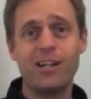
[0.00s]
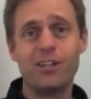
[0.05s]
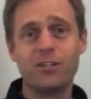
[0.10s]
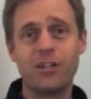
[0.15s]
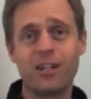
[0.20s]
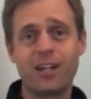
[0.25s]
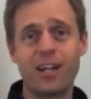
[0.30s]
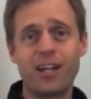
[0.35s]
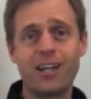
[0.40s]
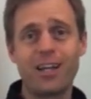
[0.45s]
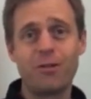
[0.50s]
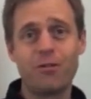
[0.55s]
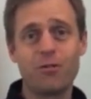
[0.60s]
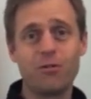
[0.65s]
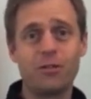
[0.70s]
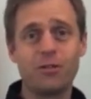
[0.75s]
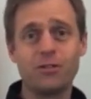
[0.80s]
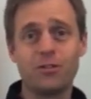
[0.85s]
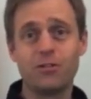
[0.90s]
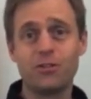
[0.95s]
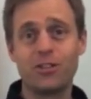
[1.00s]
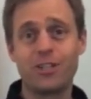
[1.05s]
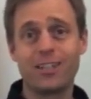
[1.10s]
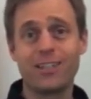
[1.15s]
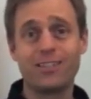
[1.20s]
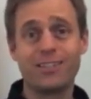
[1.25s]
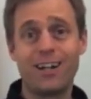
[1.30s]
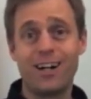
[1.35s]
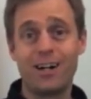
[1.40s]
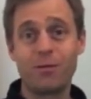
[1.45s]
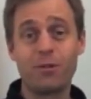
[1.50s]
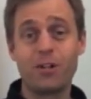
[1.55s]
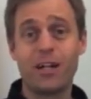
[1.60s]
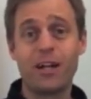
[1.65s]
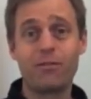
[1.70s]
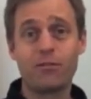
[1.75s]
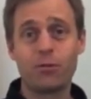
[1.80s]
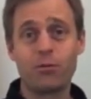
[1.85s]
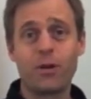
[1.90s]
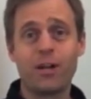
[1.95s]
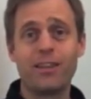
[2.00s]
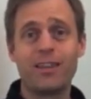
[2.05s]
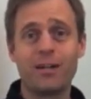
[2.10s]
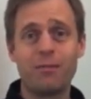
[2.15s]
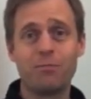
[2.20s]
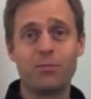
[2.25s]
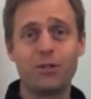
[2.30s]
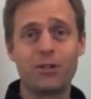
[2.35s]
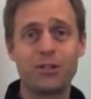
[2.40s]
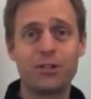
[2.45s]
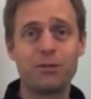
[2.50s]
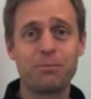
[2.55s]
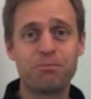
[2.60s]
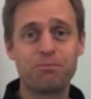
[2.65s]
So I kind of came to the resolution, I guess I'm going to have to write that book.